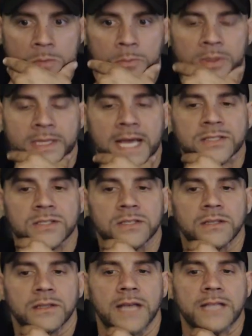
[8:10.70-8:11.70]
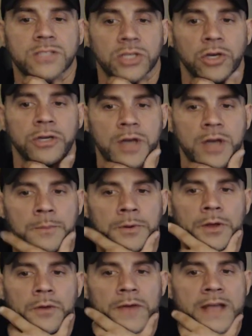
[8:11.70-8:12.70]
But that's that's a good number
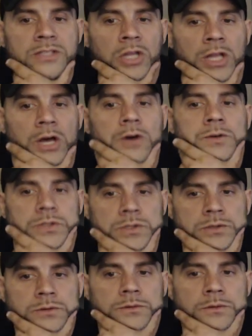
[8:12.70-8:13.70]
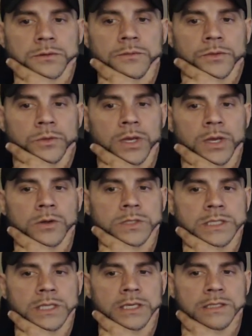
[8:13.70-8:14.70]
though. That's close.
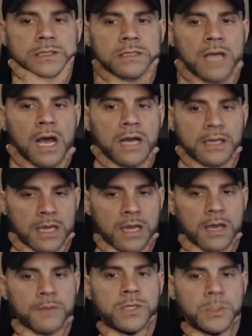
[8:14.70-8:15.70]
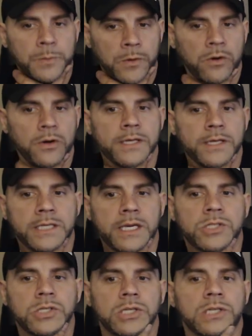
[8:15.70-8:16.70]
306 stock cam, Explorer
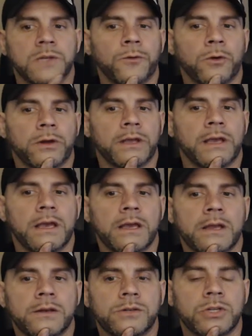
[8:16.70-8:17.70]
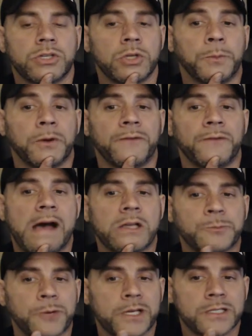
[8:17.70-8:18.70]
intake, GT40 head. Did you put valve
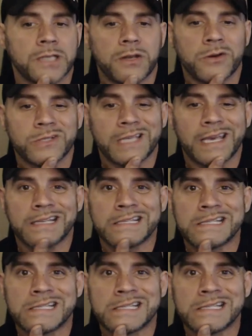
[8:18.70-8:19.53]
springs on those heads?